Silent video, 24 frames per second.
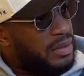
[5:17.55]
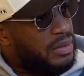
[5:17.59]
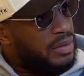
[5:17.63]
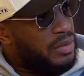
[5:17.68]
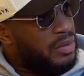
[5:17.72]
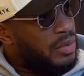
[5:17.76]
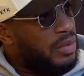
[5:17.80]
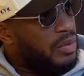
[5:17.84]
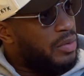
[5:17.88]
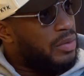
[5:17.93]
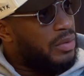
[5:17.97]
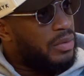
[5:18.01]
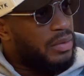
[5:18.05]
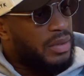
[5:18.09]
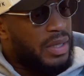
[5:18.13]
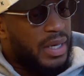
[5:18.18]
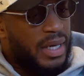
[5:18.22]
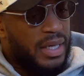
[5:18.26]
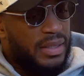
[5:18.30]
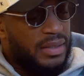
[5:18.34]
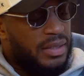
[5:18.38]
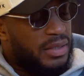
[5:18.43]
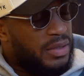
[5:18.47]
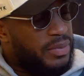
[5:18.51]
you know,
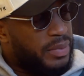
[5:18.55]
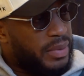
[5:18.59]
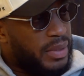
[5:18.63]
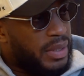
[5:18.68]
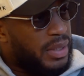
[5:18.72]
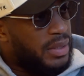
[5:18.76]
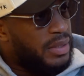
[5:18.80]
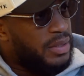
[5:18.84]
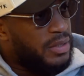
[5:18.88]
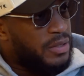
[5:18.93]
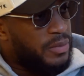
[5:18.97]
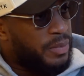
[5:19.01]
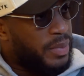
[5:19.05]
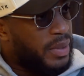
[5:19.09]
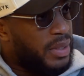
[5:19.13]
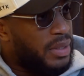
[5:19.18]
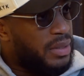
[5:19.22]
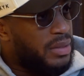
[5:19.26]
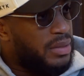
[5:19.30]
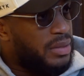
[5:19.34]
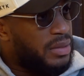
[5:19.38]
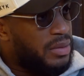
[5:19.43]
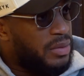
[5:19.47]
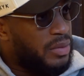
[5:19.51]
guys just playing in
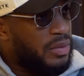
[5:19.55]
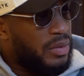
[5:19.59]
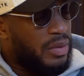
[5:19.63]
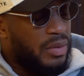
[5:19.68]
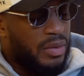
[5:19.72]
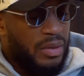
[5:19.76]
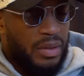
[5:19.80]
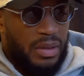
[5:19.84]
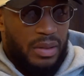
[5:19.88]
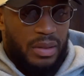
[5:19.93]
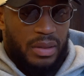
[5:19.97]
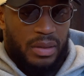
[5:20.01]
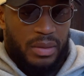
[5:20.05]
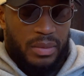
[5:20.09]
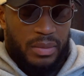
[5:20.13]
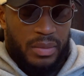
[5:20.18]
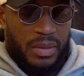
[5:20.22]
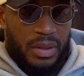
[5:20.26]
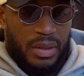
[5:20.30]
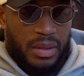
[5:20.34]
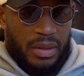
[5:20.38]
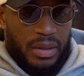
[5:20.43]
space, you know,